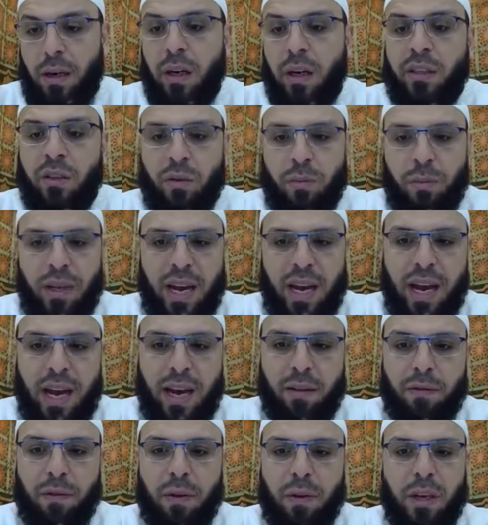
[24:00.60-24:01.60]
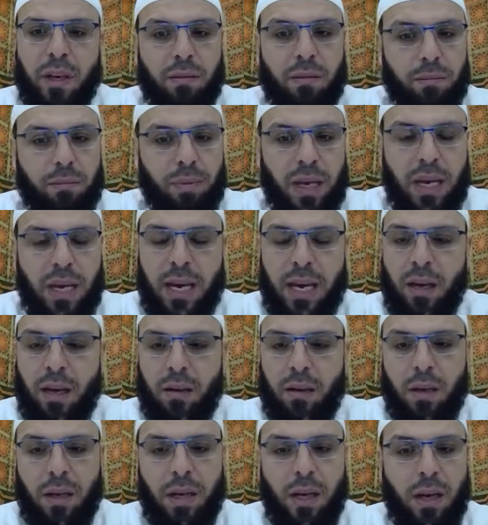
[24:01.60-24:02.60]
on your behalf. You can pay
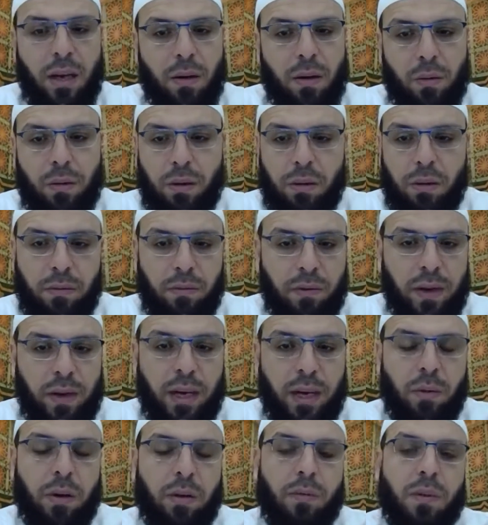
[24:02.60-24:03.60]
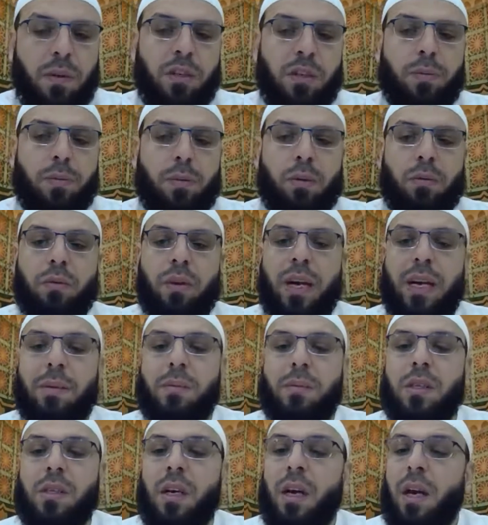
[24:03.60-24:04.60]
online or find one of these
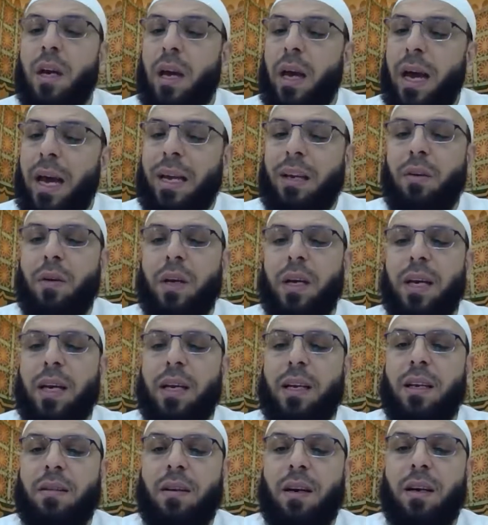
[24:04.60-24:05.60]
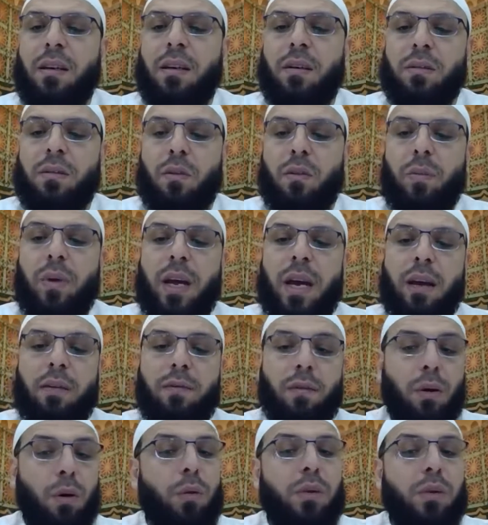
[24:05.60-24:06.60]
programs and you can get it done on your behalf.
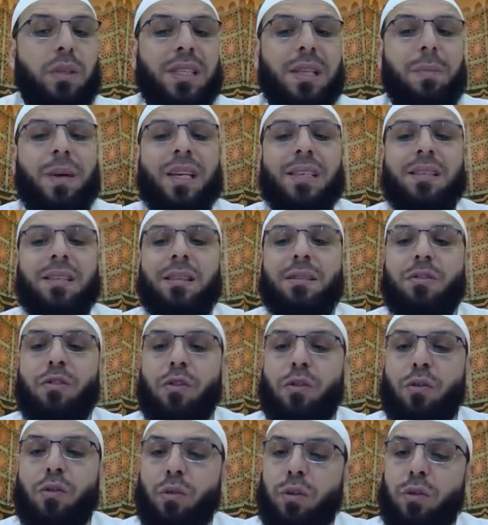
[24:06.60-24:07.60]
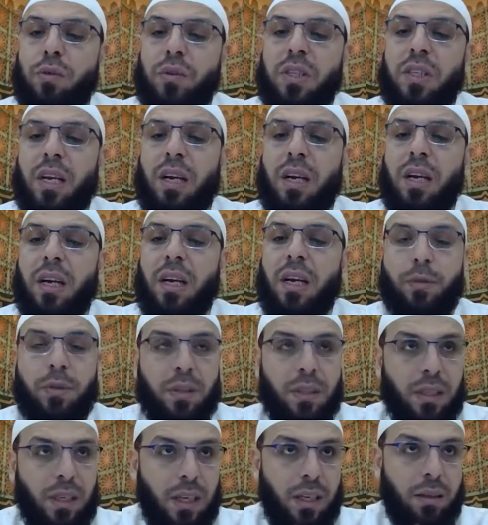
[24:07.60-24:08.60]
Always the best is to do it yourself or
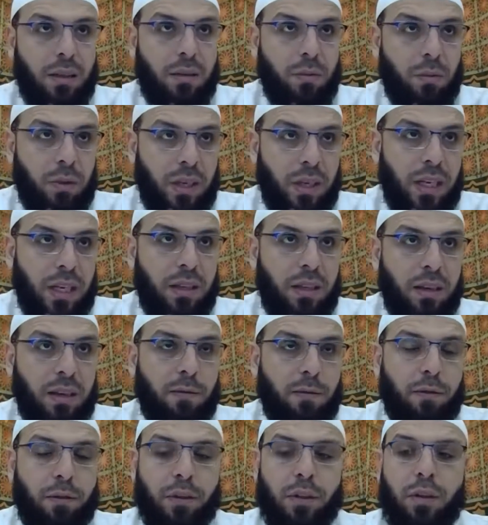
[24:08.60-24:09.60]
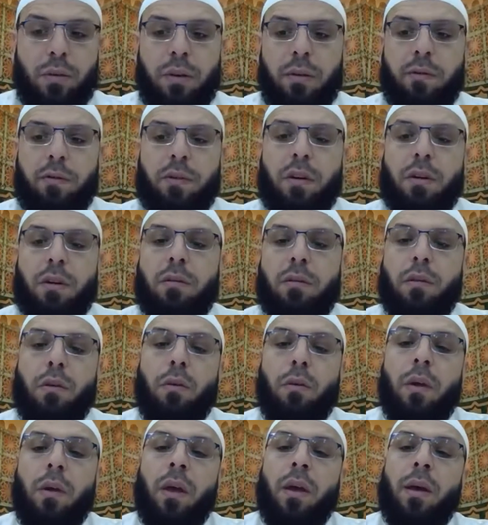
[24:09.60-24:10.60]
see it or get it done for you in front of
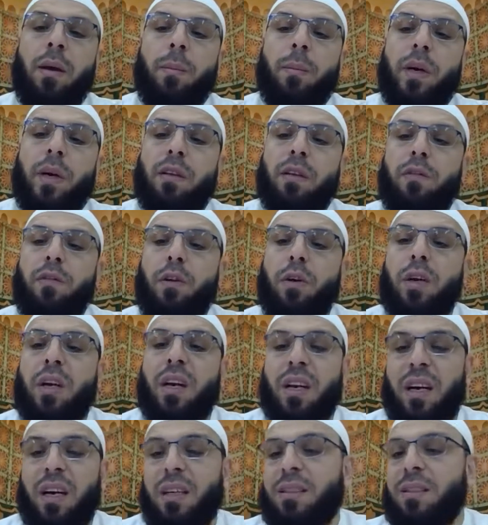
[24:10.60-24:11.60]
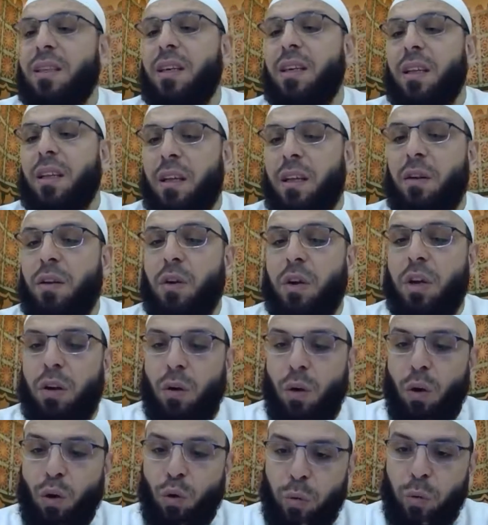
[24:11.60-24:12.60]
you. But if you cannot, then you can
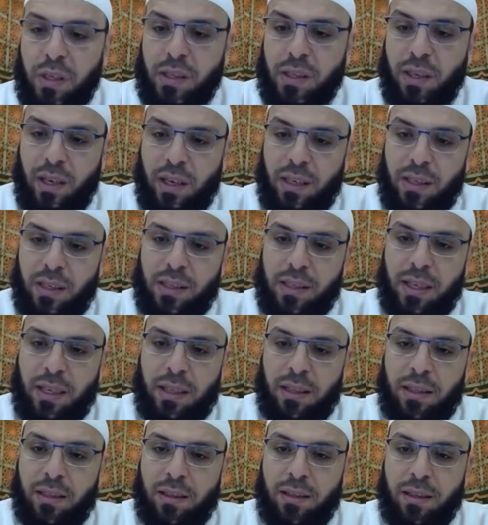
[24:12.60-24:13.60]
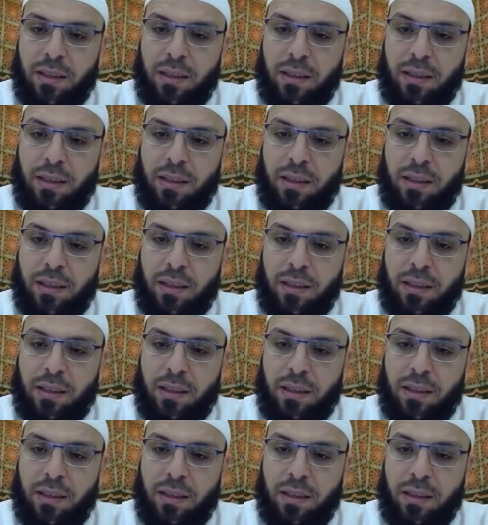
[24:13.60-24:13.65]
always send